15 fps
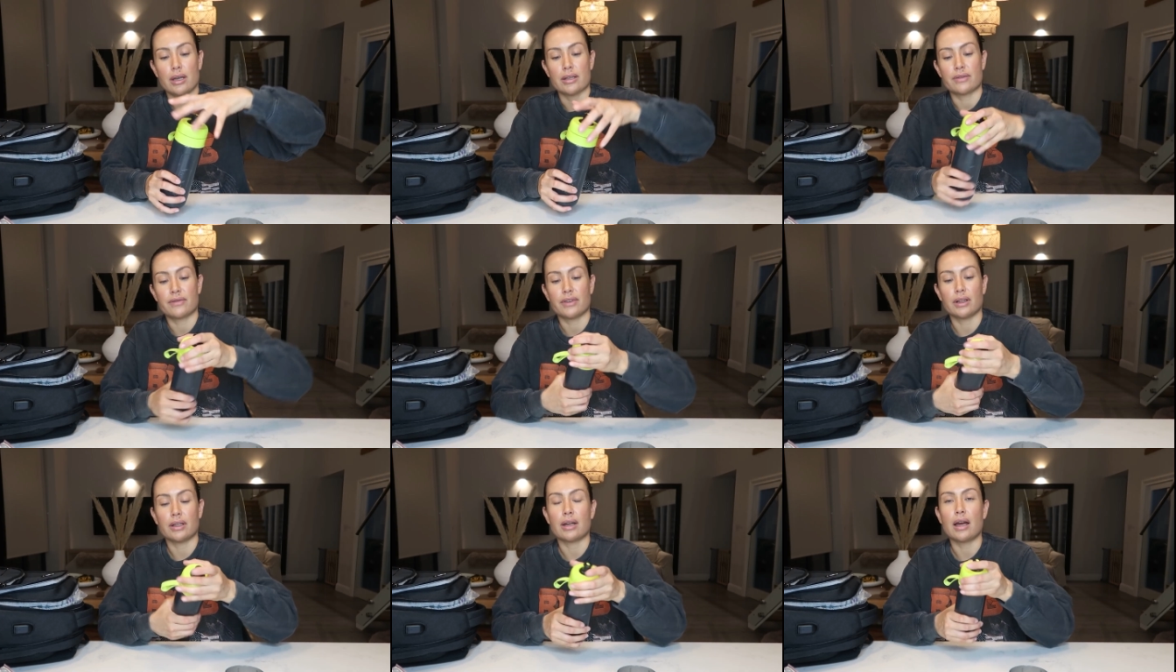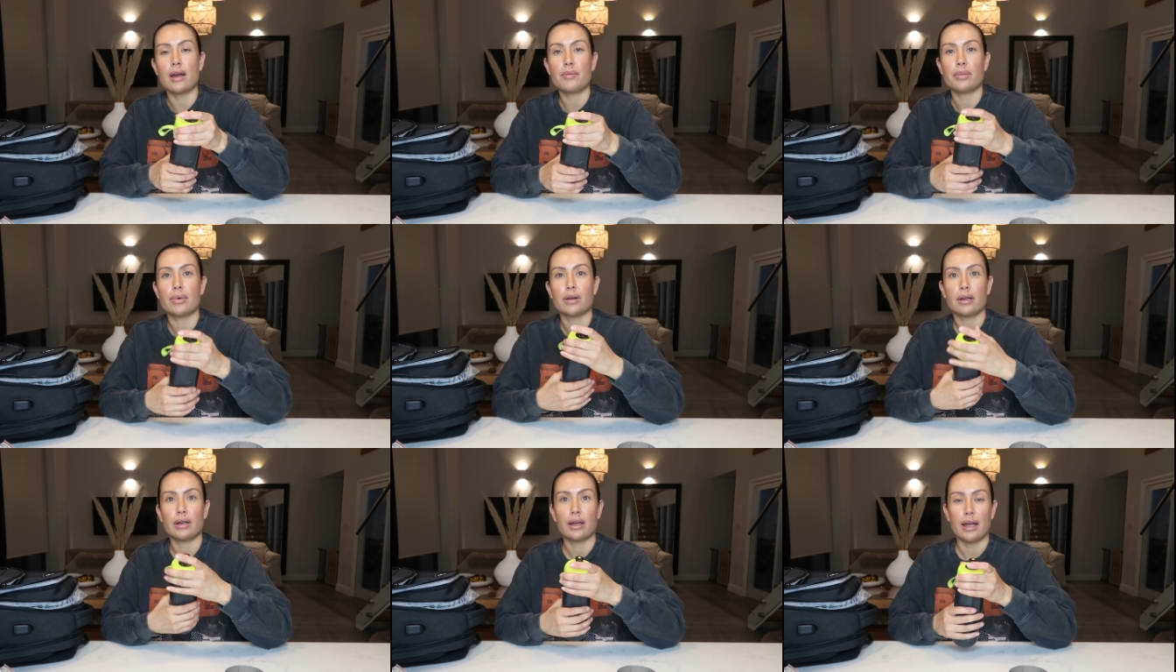is fill it
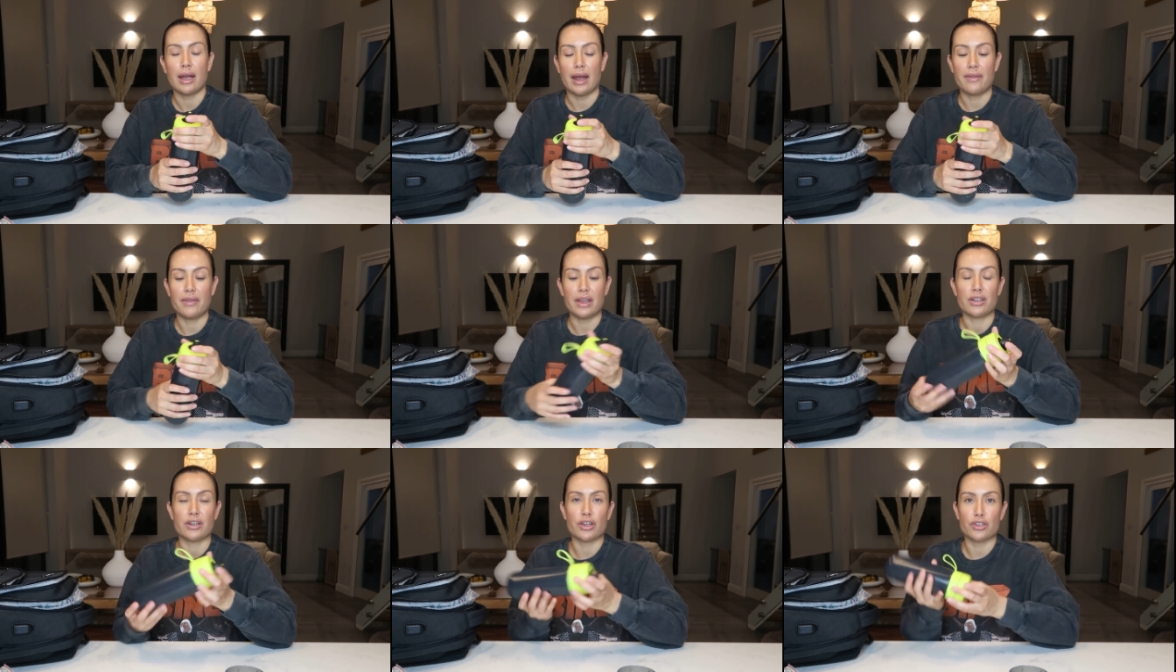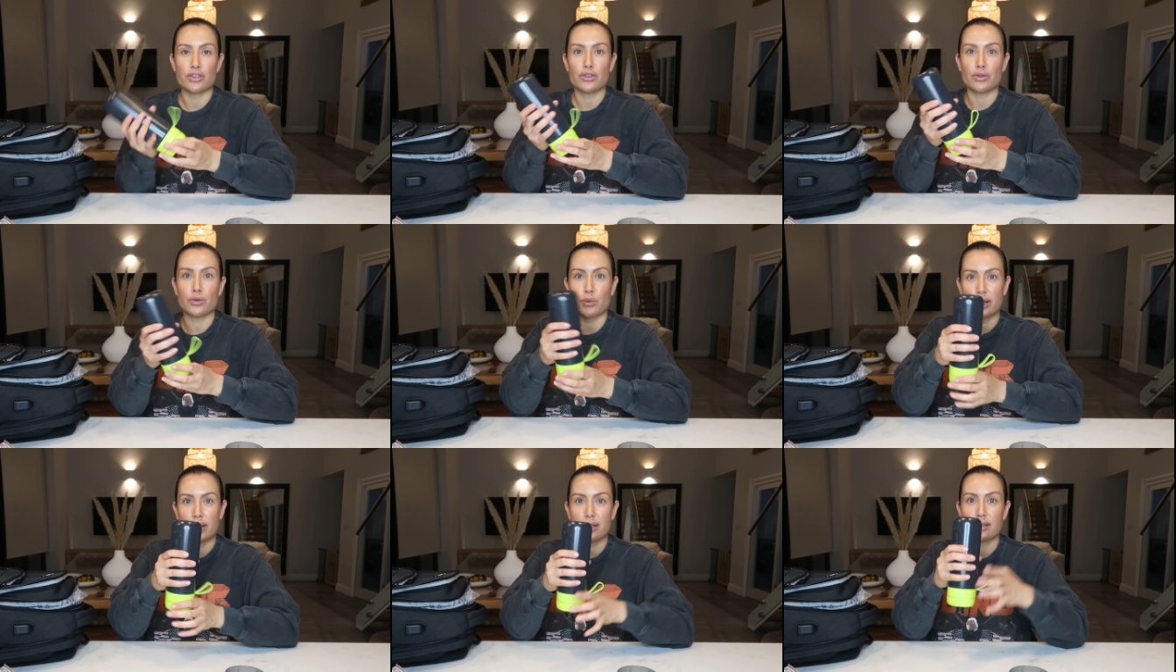up and then
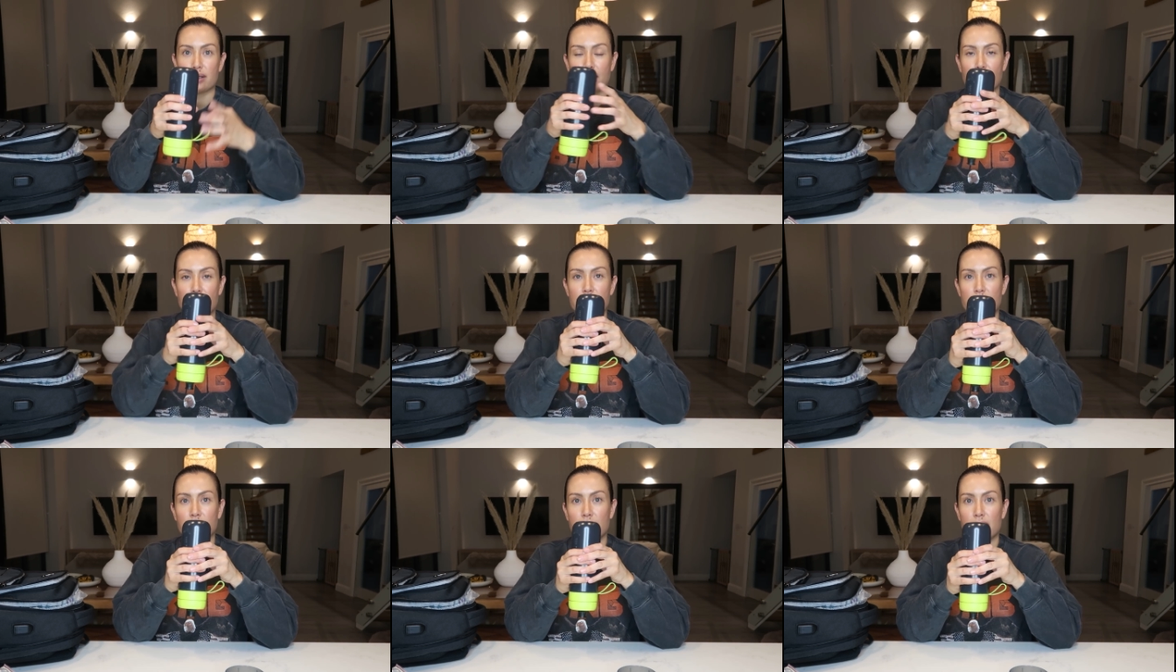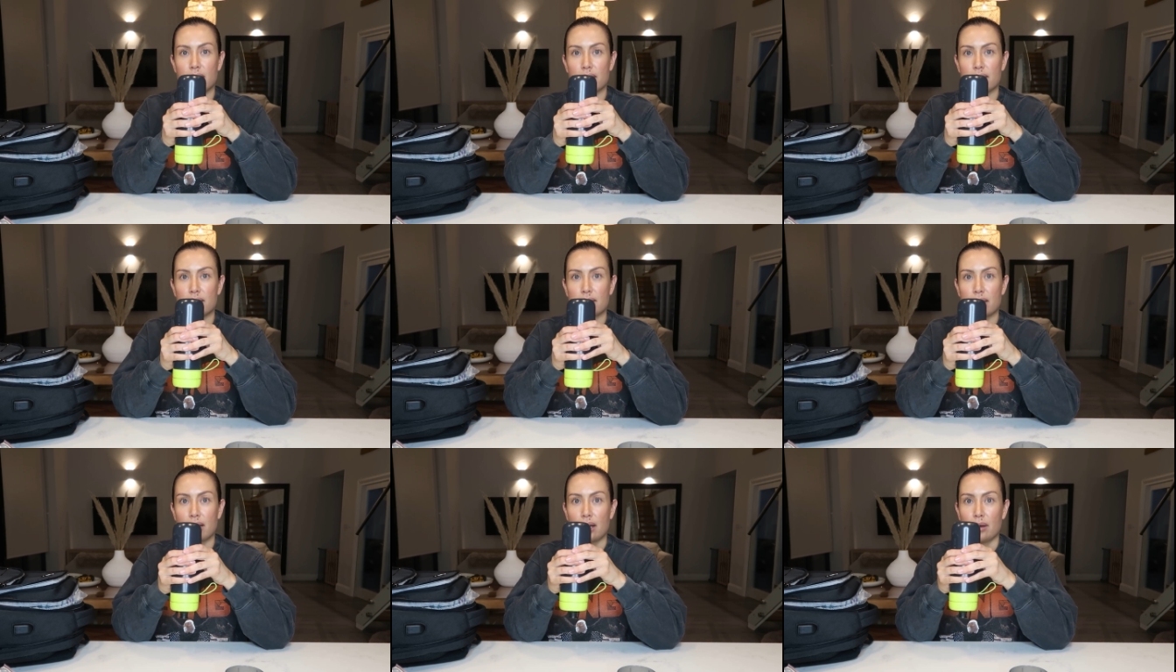squeeze it into
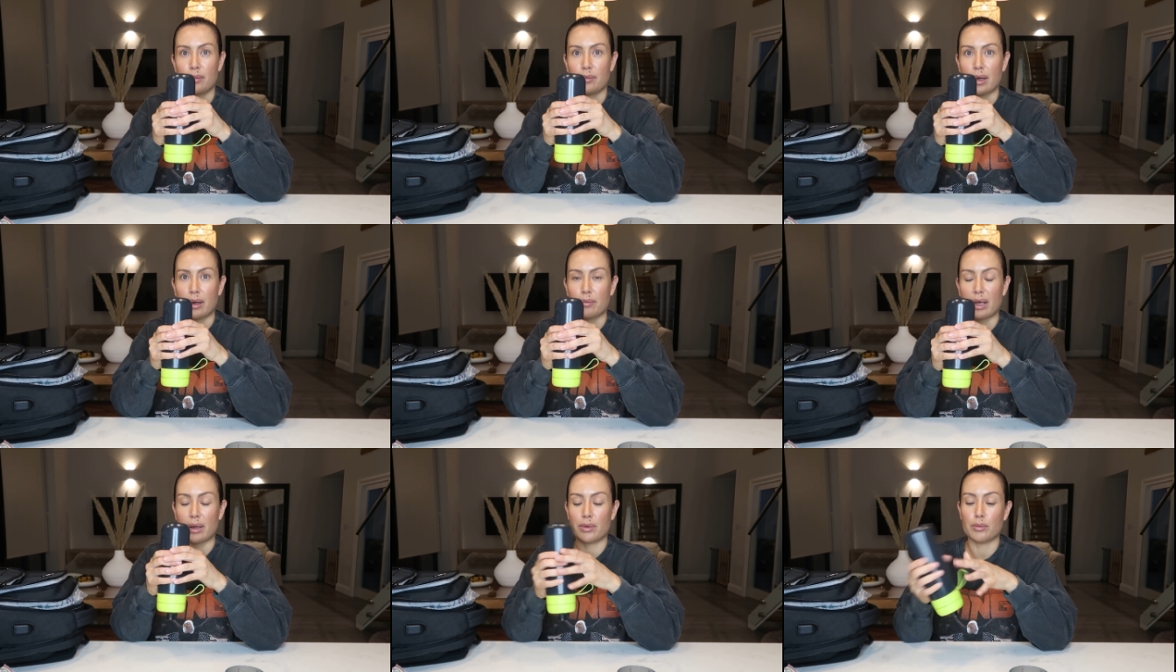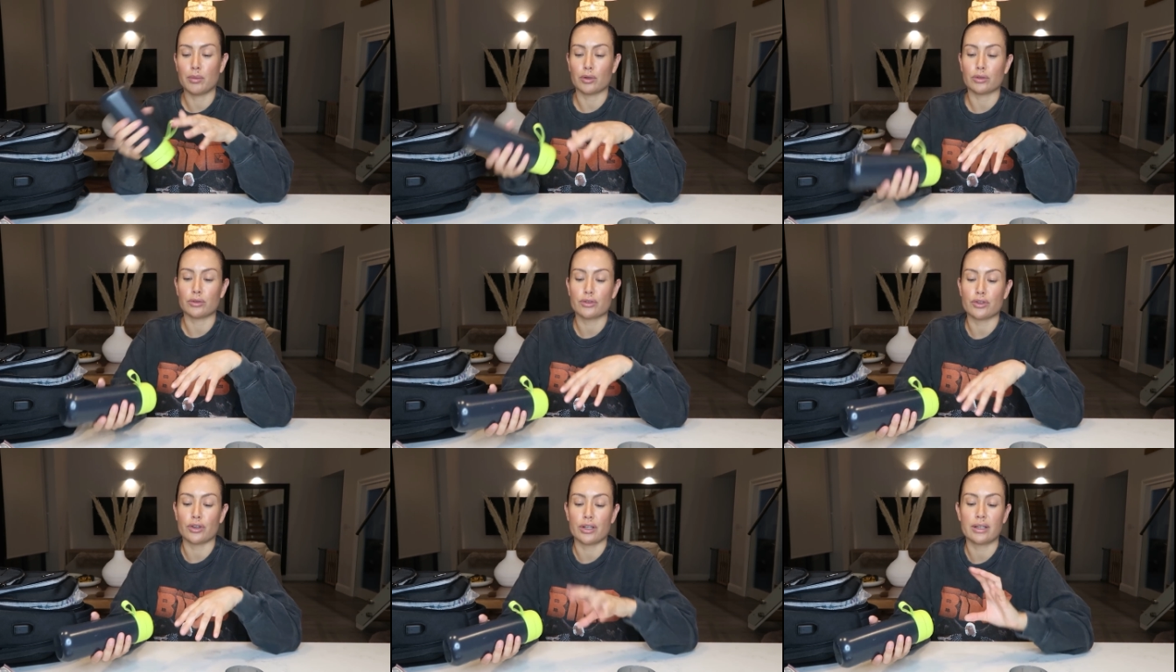his baby bottle.
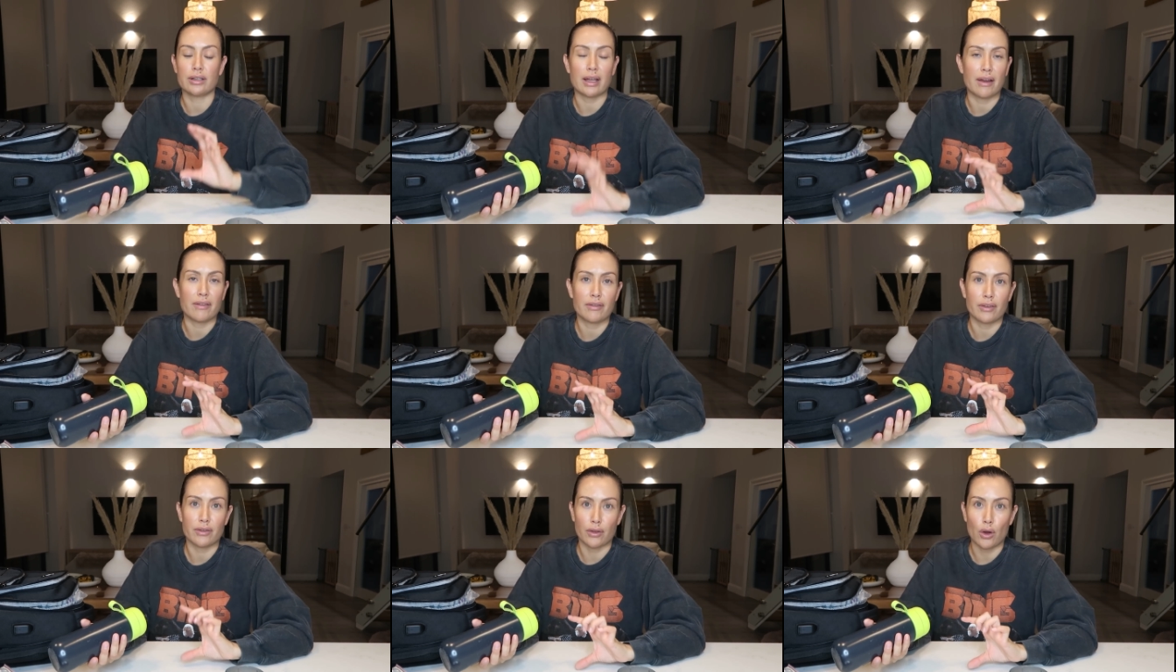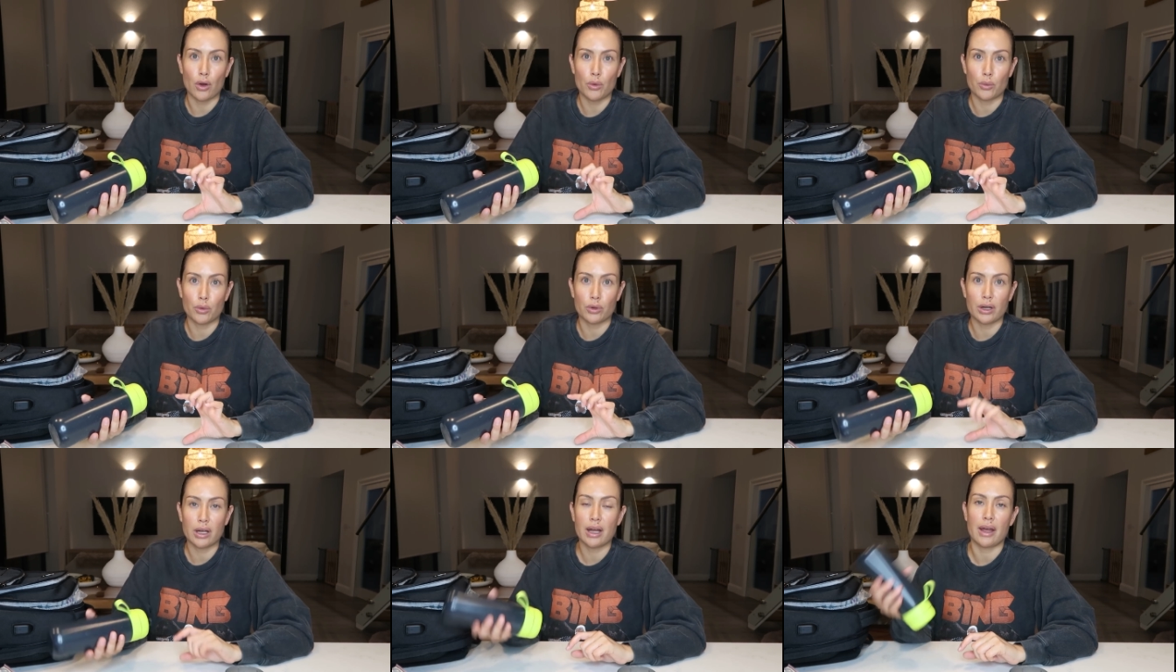So he'll have the hot
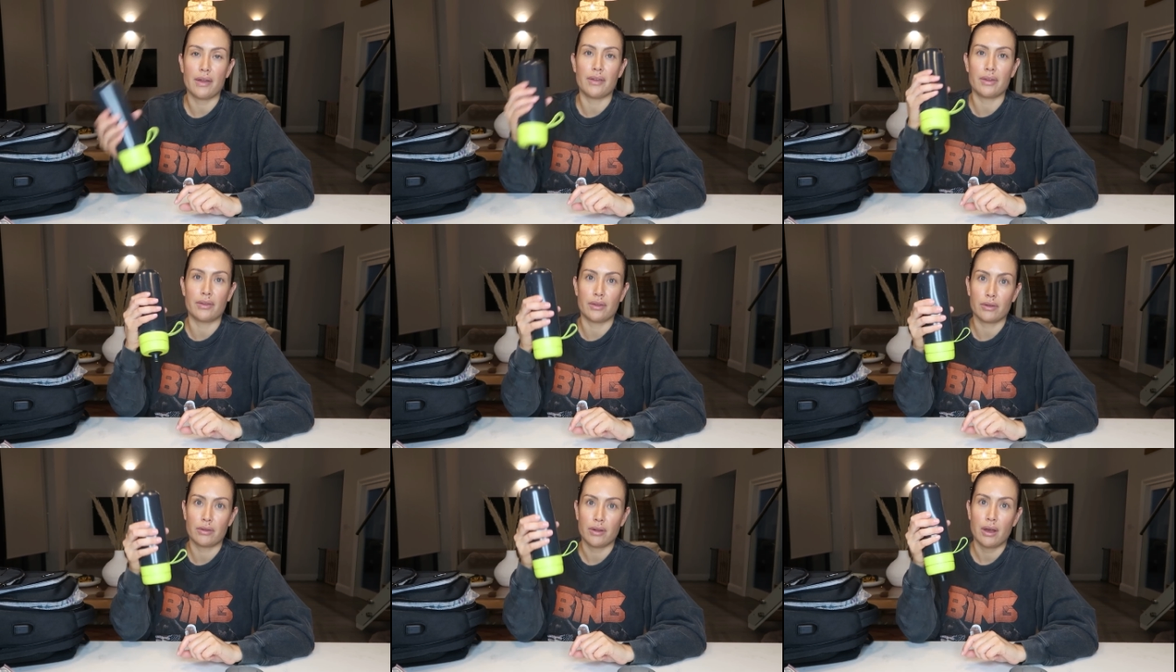water and then